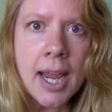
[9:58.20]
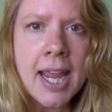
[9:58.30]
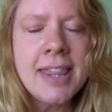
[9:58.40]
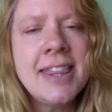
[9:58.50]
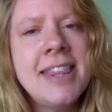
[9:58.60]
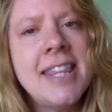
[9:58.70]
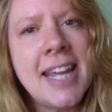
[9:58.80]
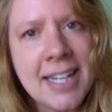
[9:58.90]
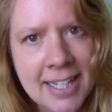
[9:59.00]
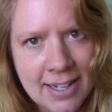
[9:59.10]
and
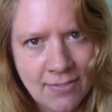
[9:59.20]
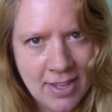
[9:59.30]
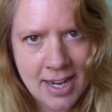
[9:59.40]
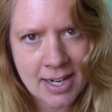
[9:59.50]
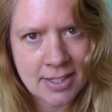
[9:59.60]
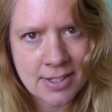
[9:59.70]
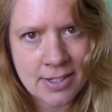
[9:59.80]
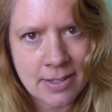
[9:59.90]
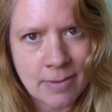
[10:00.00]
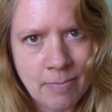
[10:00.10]
then give the
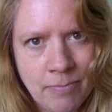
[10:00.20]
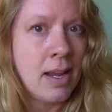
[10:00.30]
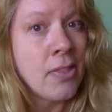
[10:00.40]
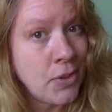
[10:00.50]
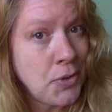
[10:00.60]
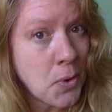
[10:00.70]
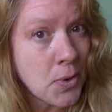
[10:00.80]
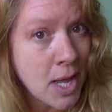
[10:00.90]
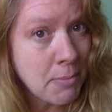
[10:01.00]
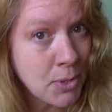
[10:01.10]
answer. The
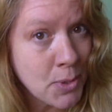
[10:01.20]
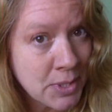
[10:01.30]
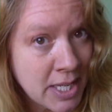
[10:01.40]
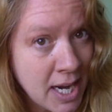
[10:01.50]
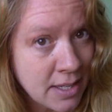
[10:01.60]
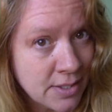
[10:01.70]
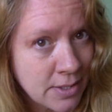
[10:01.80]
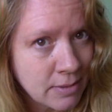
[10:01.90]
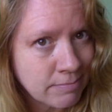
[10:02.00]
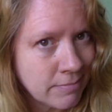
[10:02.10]
doorknob knows the
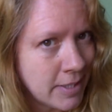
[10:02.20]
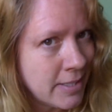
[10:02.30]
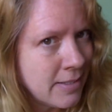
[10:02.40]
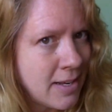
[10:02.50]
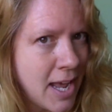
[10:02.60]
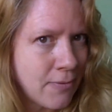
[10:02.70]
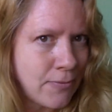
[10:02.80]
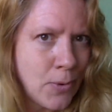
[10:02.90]
answer. It's not